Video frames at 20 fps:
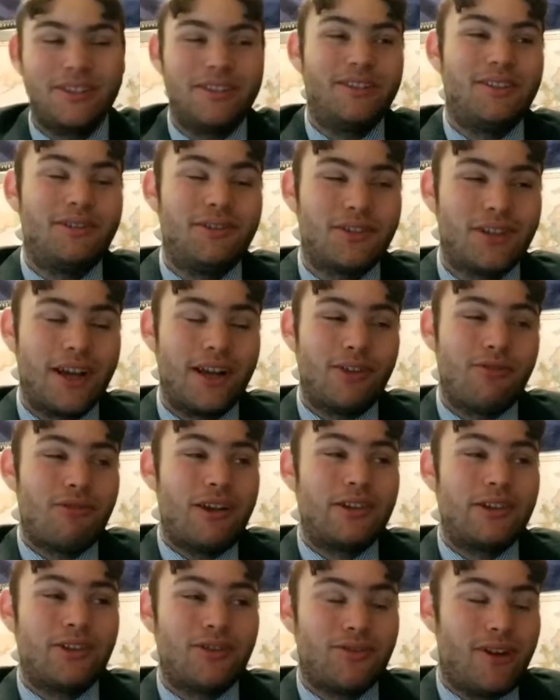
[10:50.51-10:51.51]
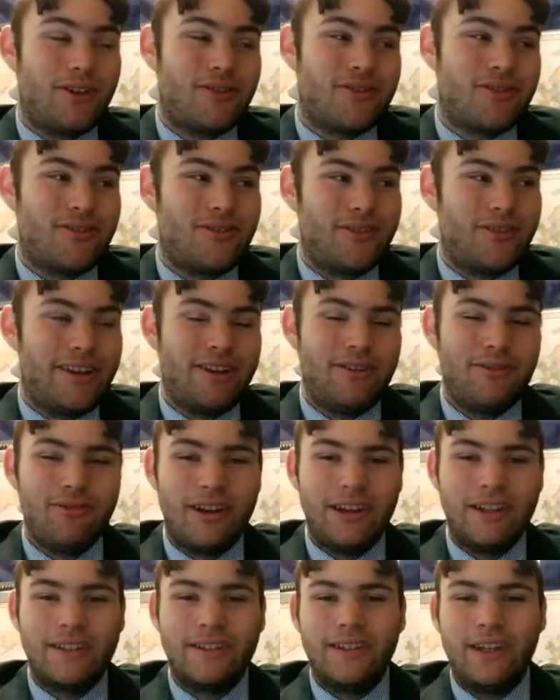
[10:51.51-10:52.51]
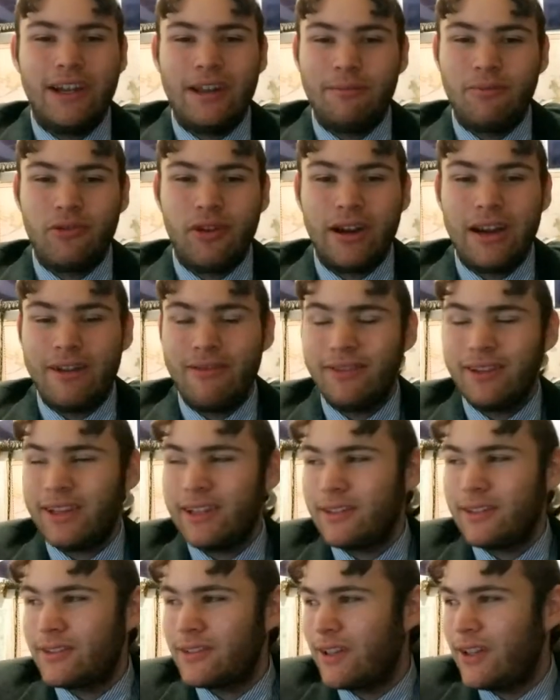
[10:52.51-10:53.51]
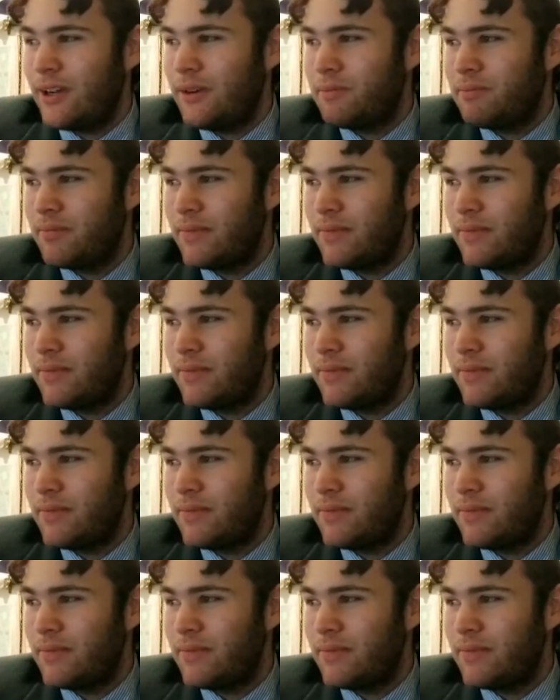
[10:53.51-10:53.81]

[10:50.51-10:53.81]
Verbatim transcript: You, you just got a great structure, you know, great setup, great everything, so.